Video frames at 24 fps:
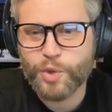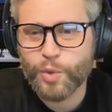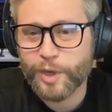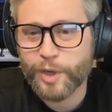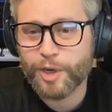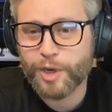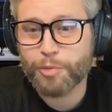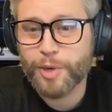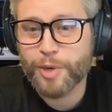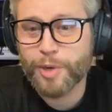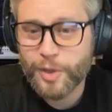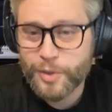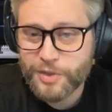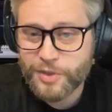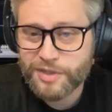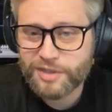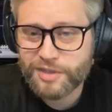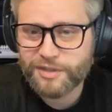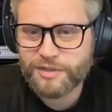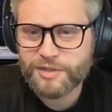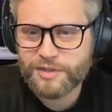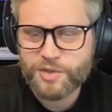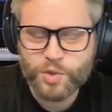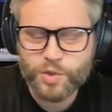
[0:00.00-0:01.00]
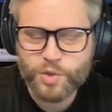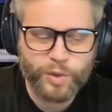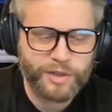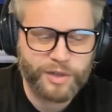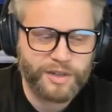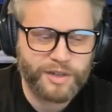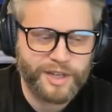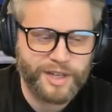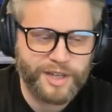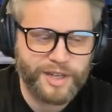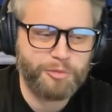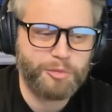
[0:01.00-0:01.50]
Twitter posters,
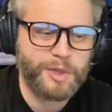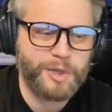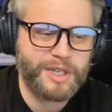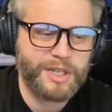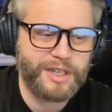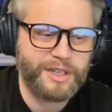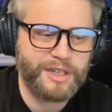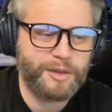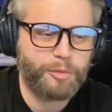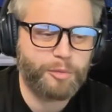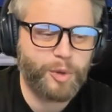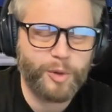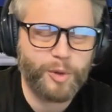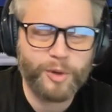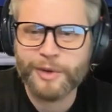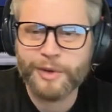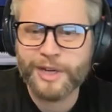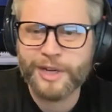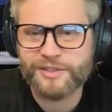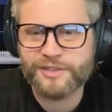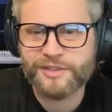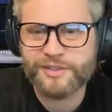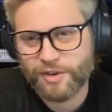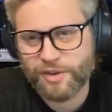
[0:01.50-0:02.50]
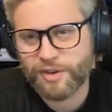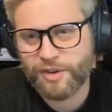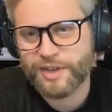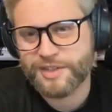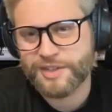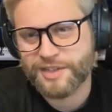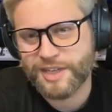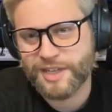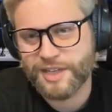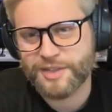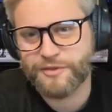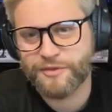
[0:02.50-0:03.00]
Twitter can be a poor man's
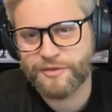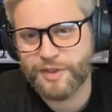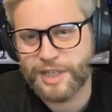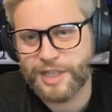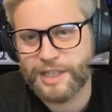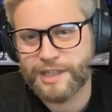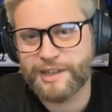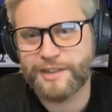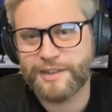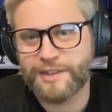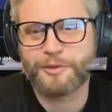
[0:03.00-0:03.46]
RSS feed,